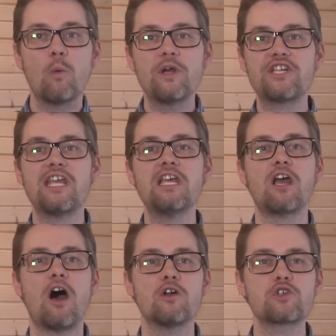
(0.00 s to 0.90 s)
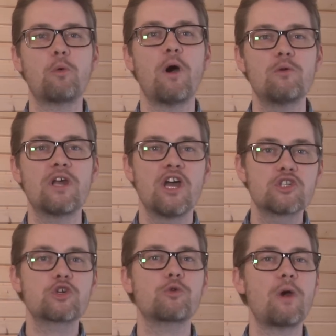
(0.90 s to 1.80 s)
which it calls, quote,
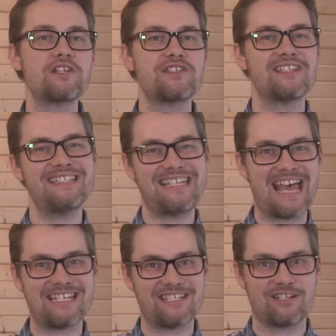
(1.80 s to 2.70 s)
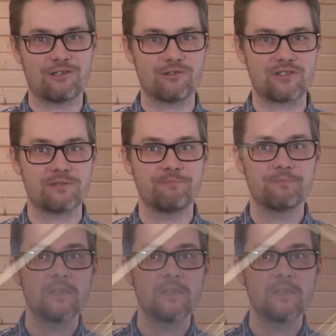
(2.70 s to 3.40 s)
trusted testers.